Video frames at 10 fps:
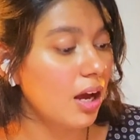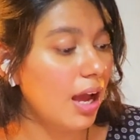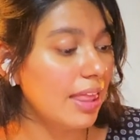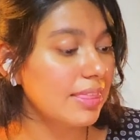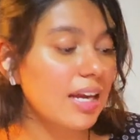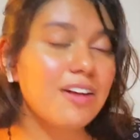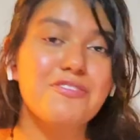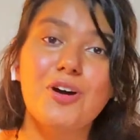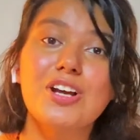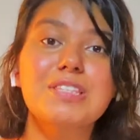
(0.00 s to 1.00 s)
And then of
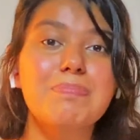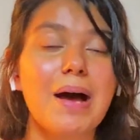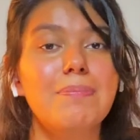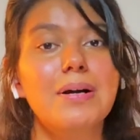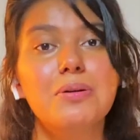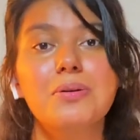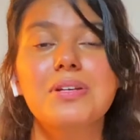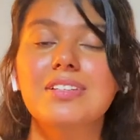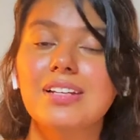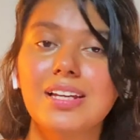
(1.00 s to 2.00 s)
course Papago
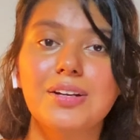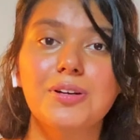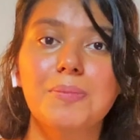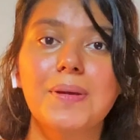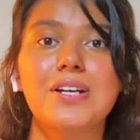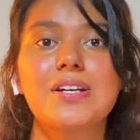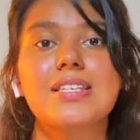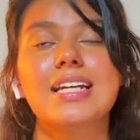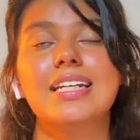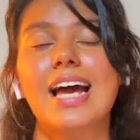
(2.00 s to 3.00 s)
is really good because
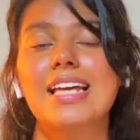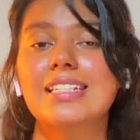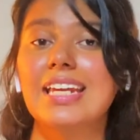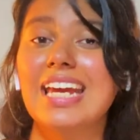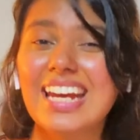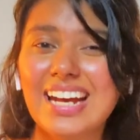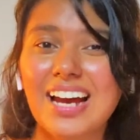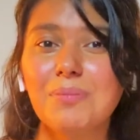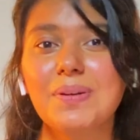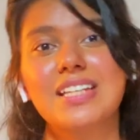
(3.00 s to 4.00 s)
it has an
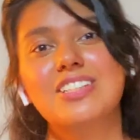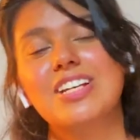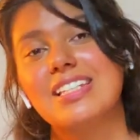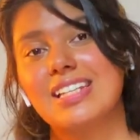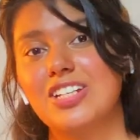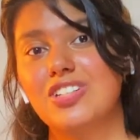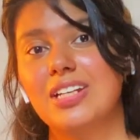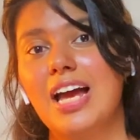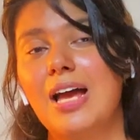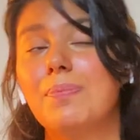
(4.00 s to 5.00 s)
AI based translation
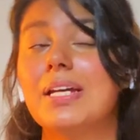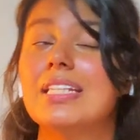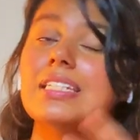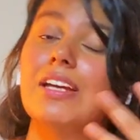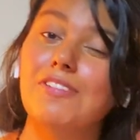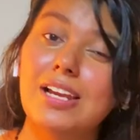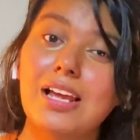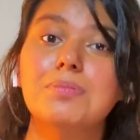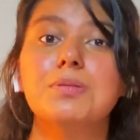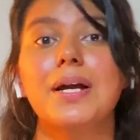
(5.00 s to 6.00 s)
app. It's
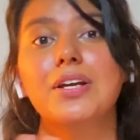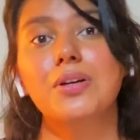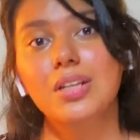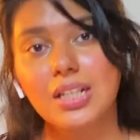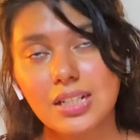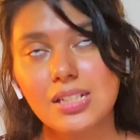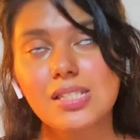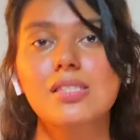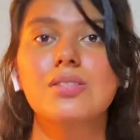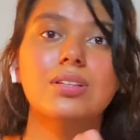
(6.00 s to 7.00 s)
developed by
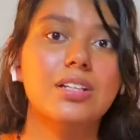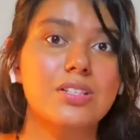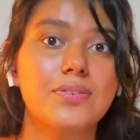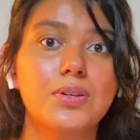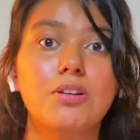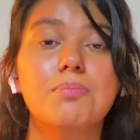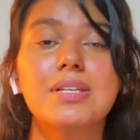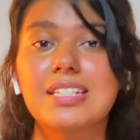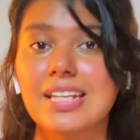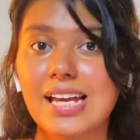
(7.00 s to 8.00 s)
Koreans, so there's fewer
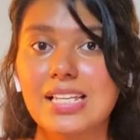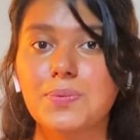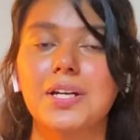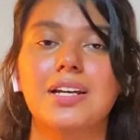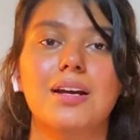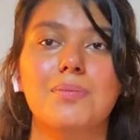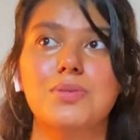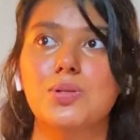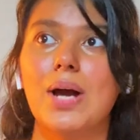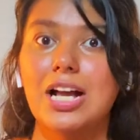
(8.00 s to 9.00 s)
mistakes when it comes
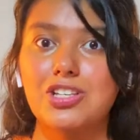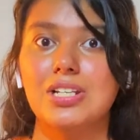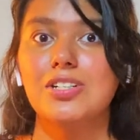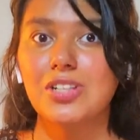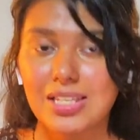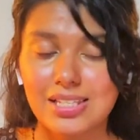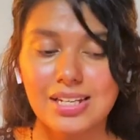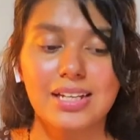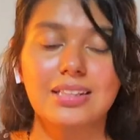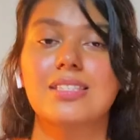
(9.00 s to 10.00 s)
to actually
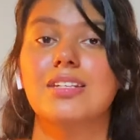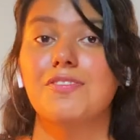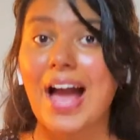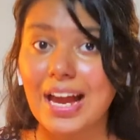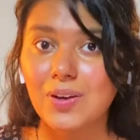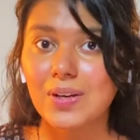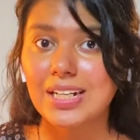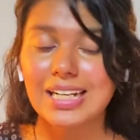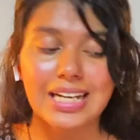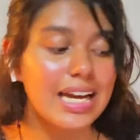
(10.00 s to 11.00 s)
translating the stuff
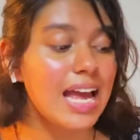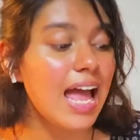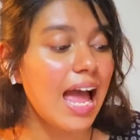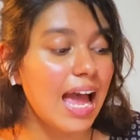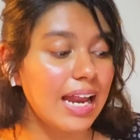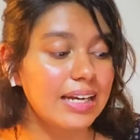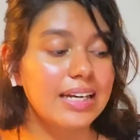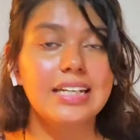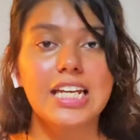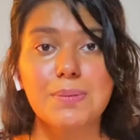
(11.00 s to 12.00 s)
accurately, and
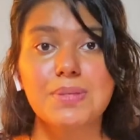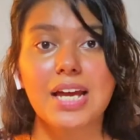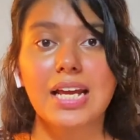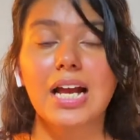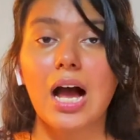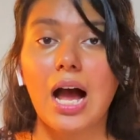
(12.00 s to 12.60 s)
it keeps getting